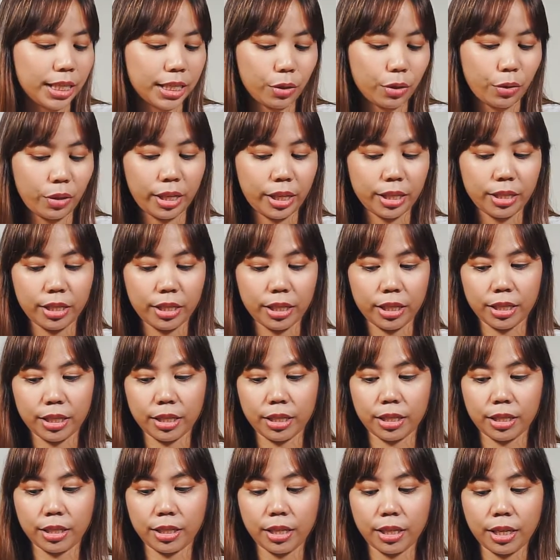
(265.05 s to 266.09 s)
So this
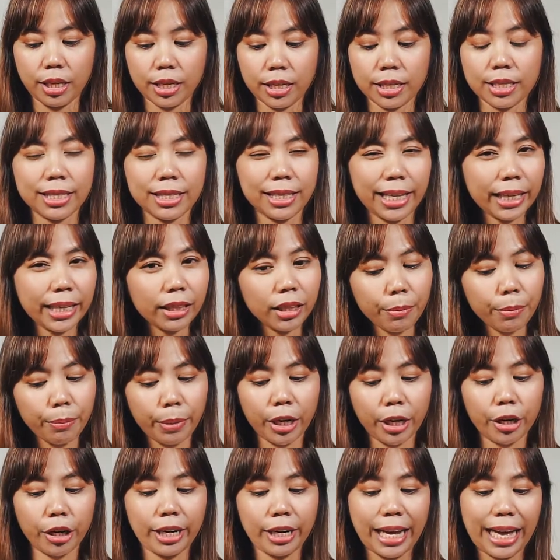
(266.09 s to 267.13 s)
is slightly
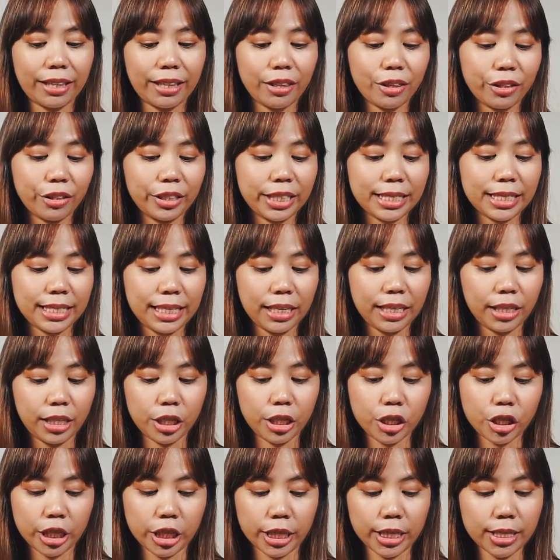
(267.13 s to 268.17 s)
bigger at 13
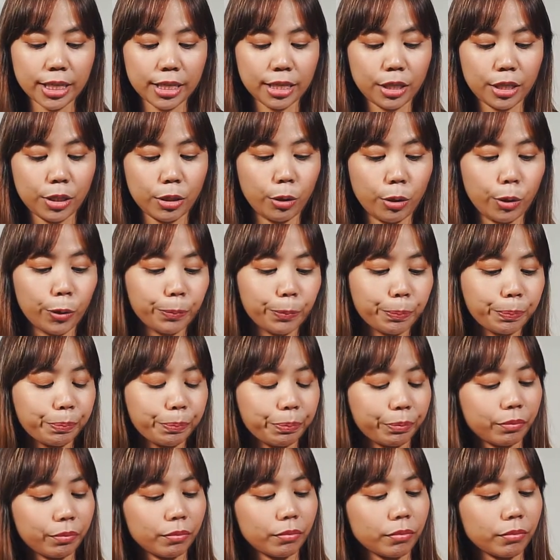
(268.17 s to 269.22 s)
inches. So
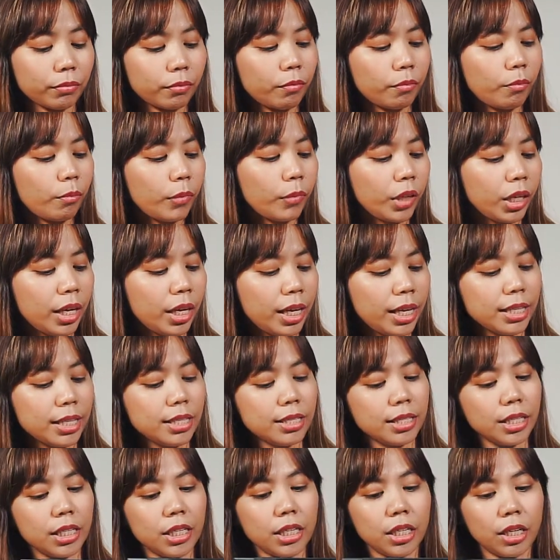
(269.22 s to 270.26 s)

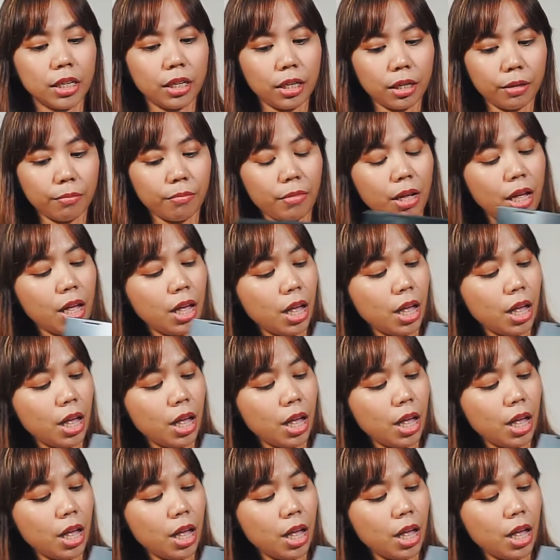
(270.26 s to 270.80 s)
it's in a